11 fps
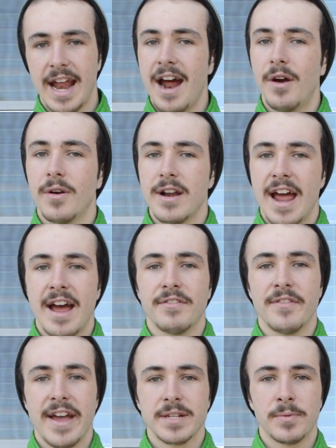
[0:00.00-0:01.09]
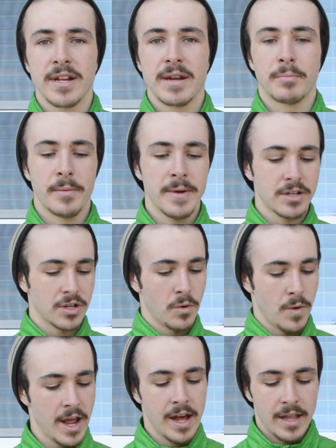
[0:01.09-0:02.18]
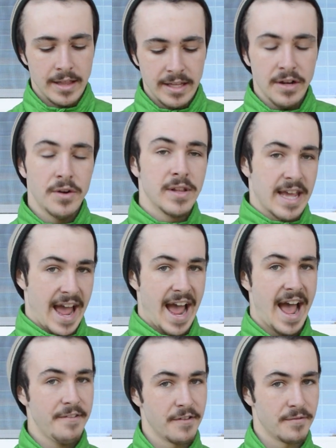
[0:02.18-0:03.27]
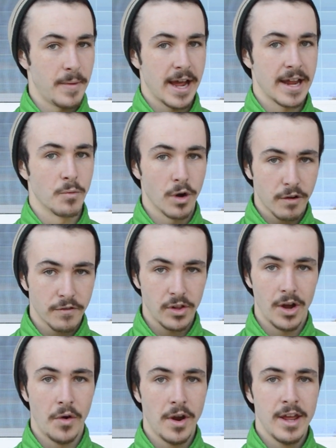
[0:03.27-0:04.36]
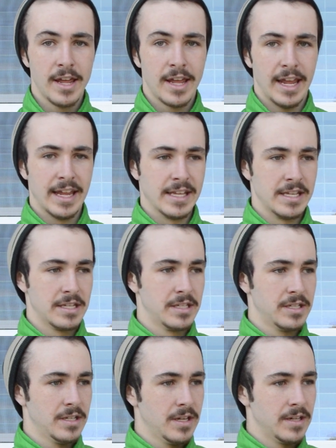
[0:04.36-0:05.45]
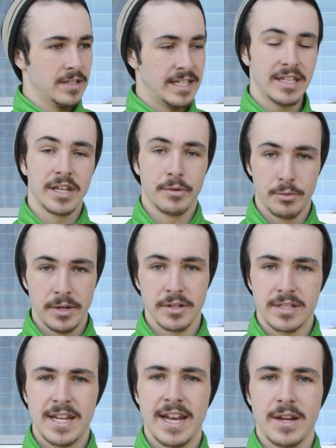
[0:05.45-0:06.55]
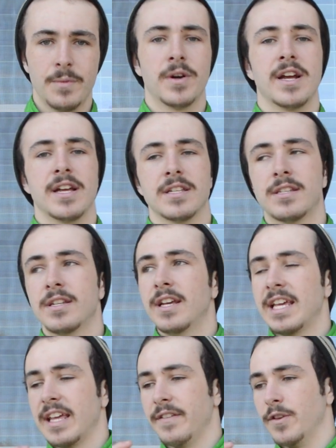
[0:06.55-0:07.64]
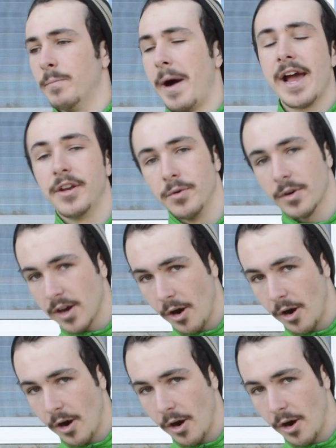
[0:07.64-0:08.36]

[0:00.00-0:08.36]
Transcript: an hour and a half of exporting in Premiere. So literally half of my workflow is dealing with Reelsteady, whereas if you buy a newer